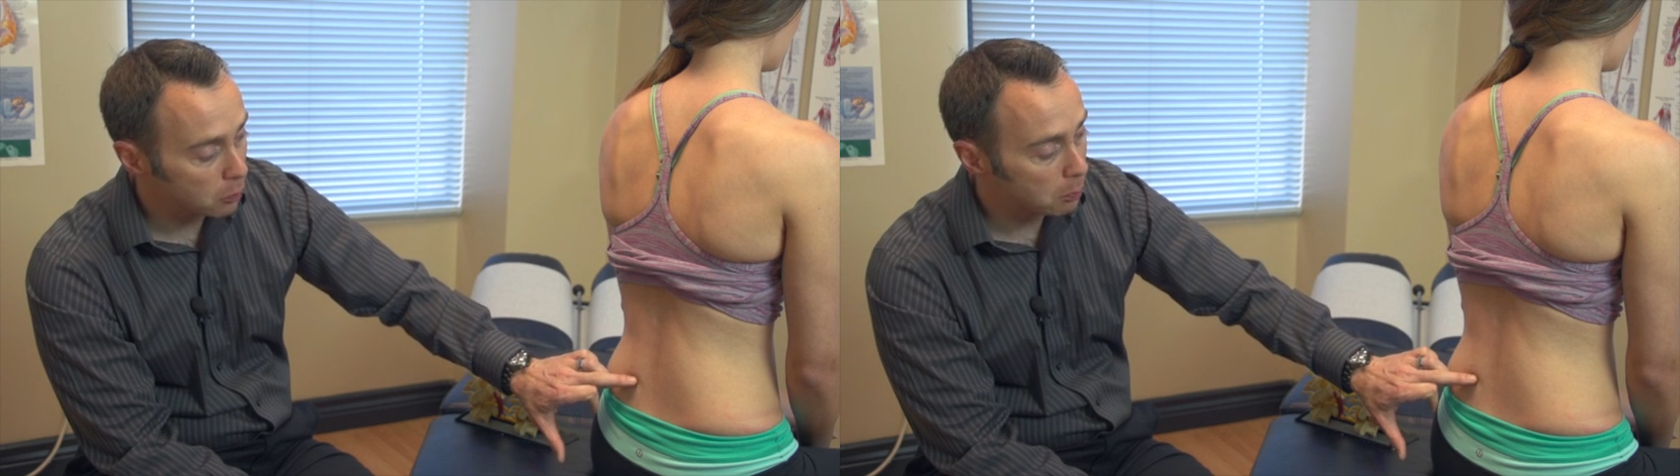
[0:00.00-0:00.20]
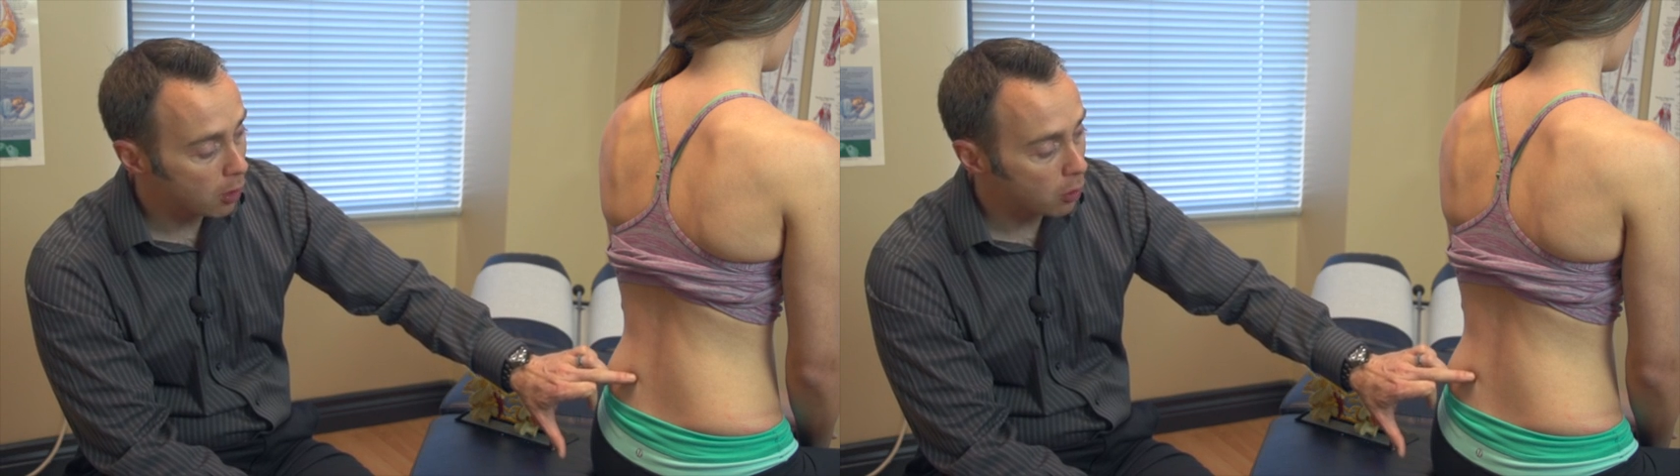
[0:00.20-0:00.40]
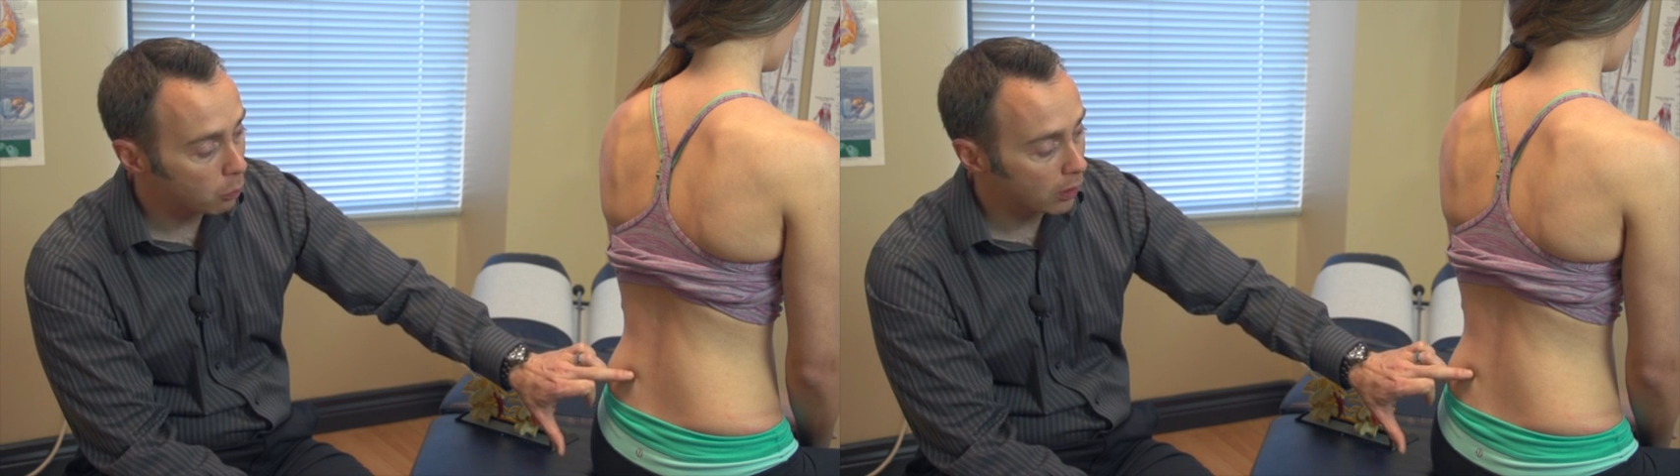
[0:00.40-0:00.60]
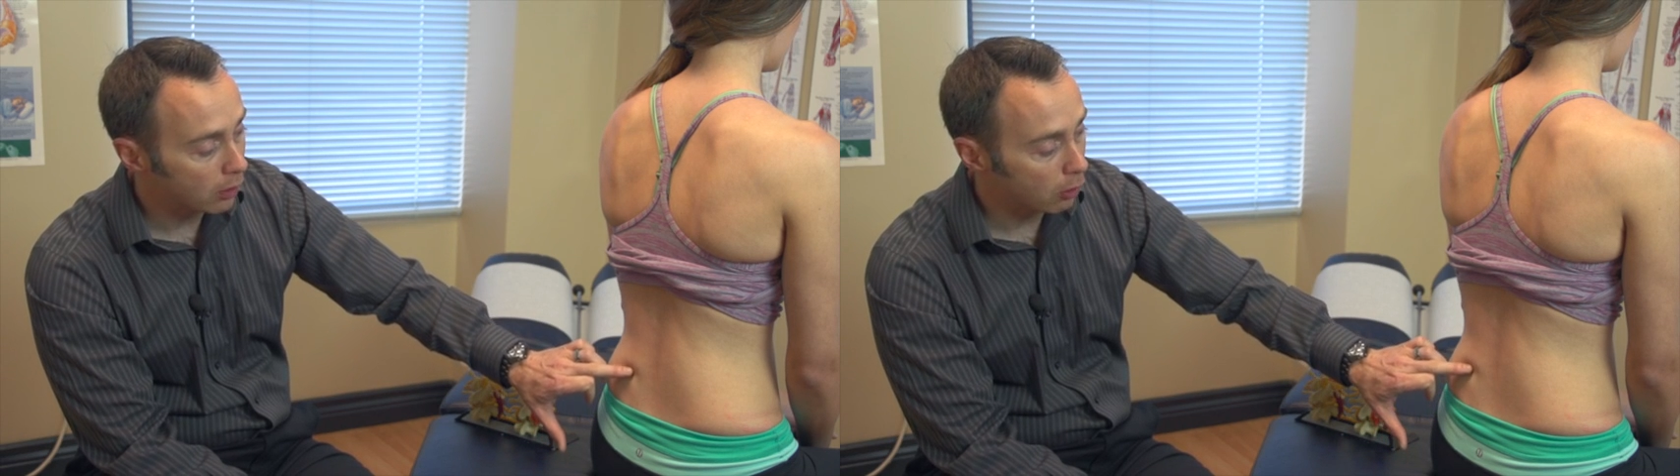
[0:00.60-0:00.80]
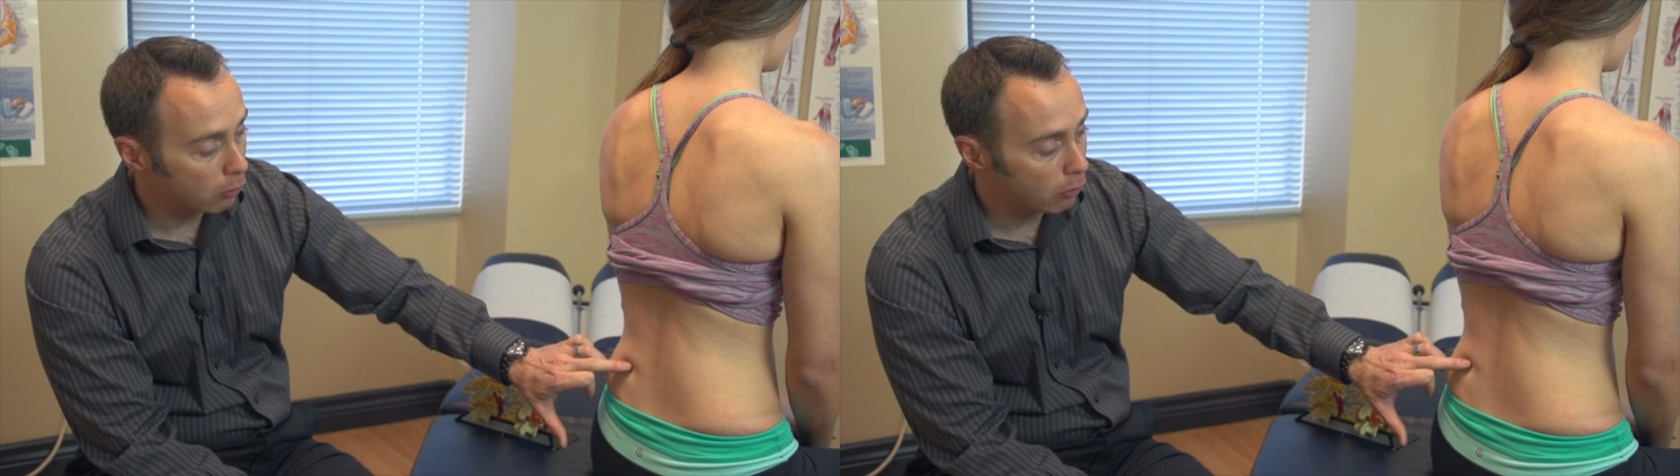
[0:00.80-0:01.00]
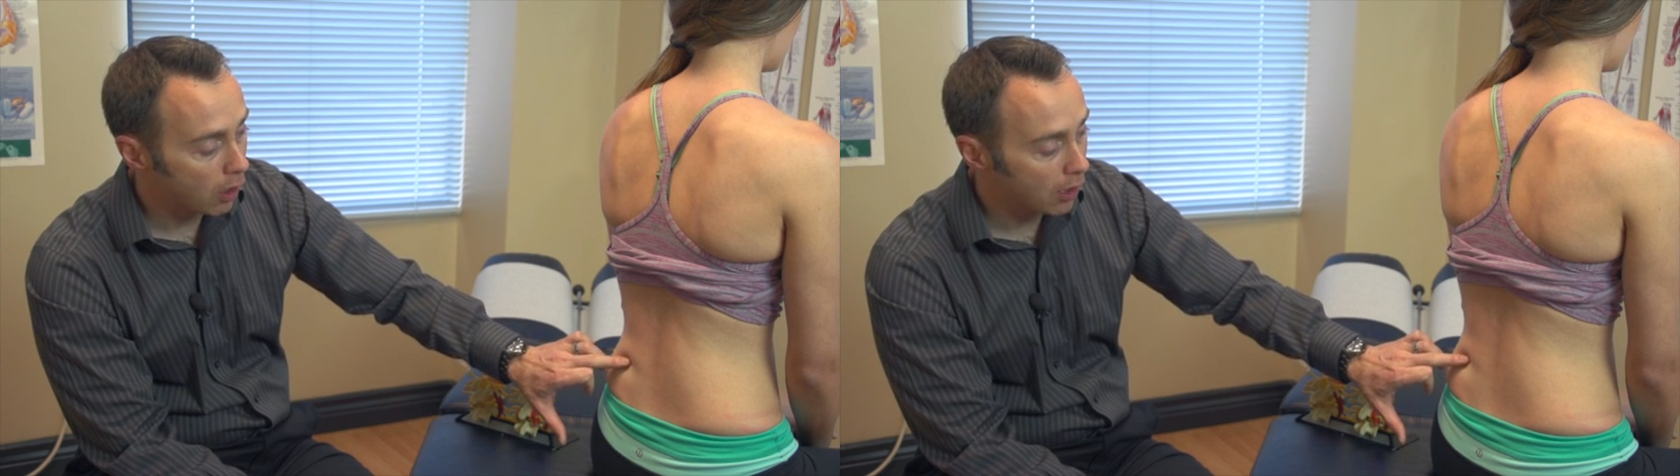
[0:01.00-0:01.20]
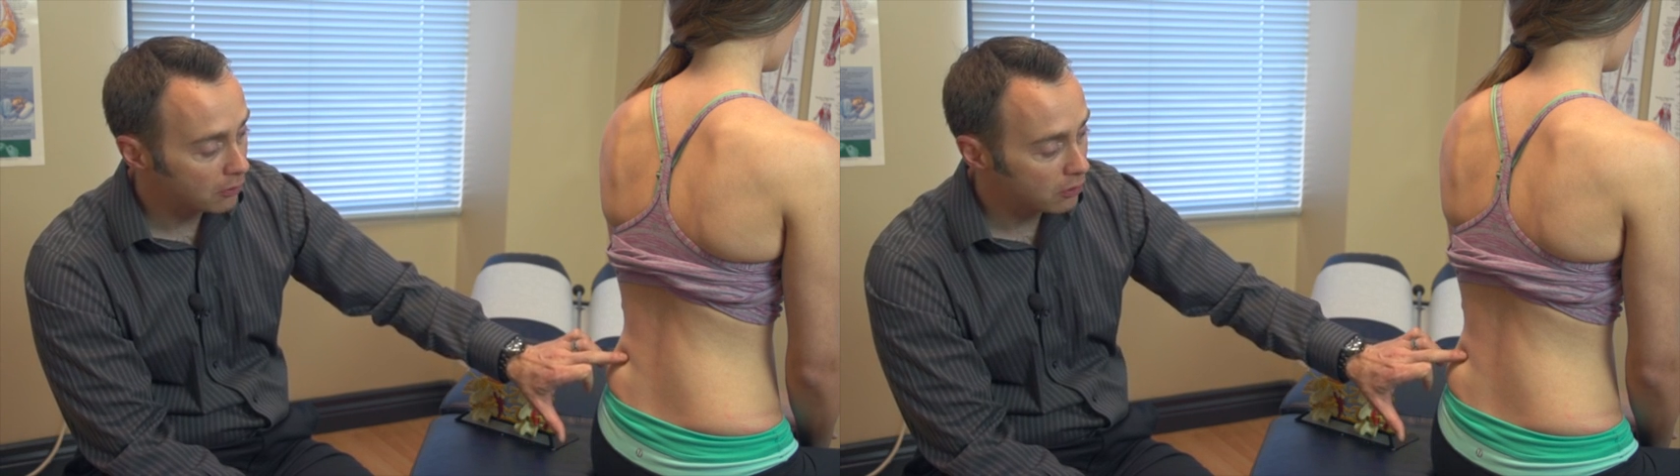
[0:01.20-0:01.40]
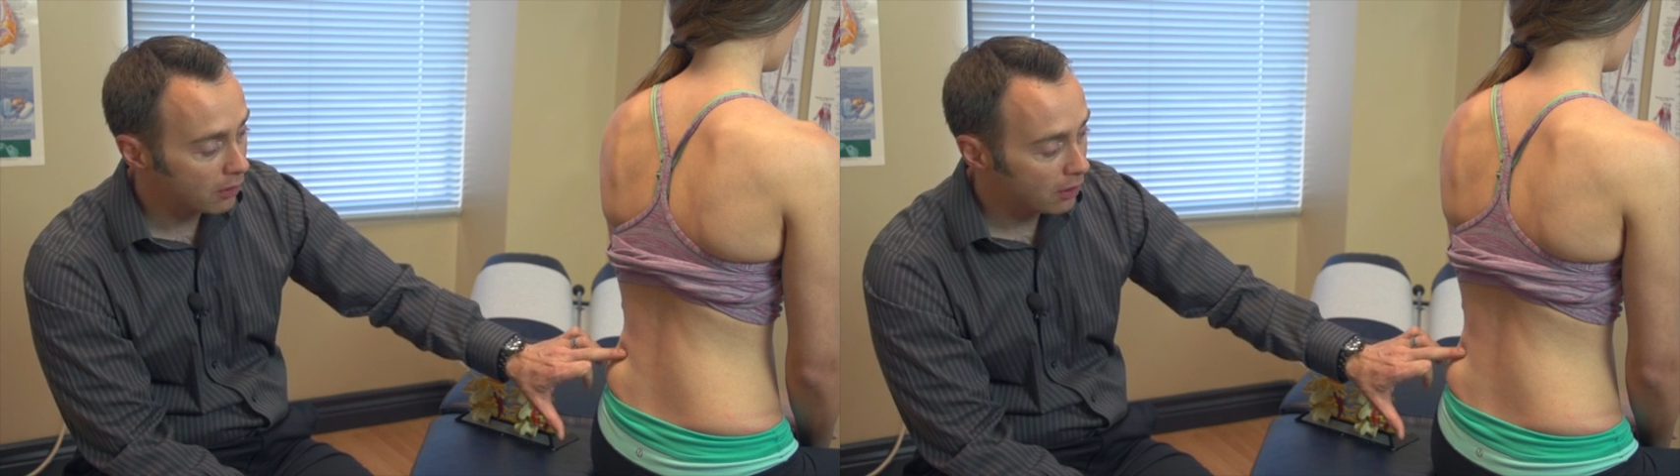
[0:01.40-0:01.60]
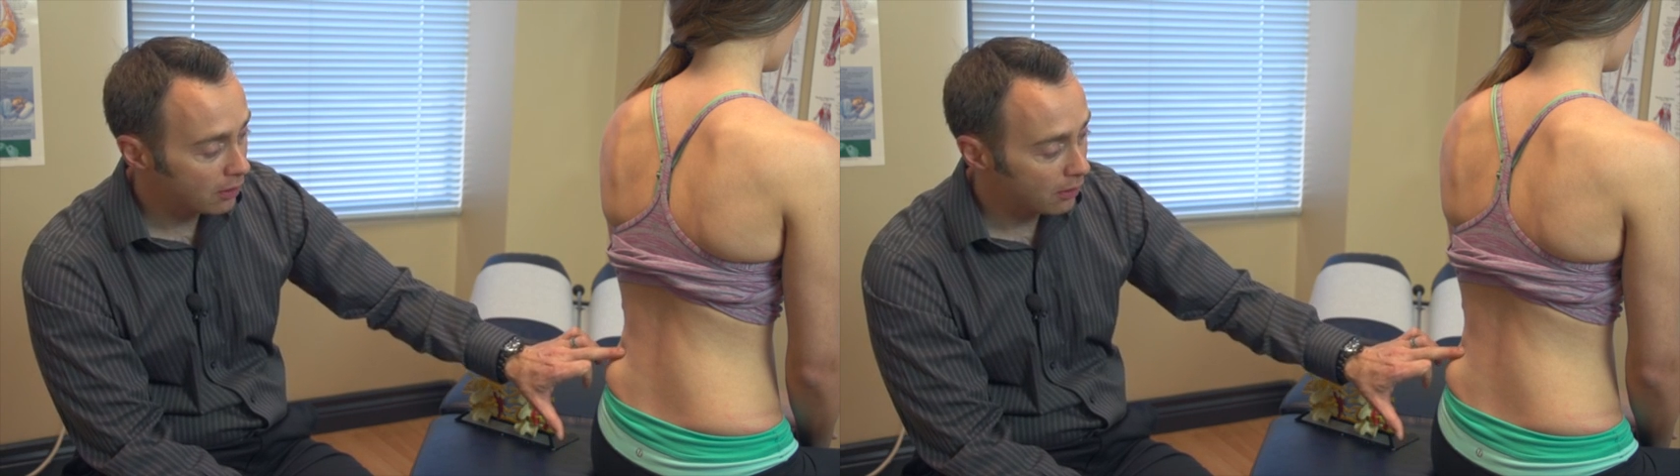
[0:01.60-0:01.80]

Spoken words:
ball work across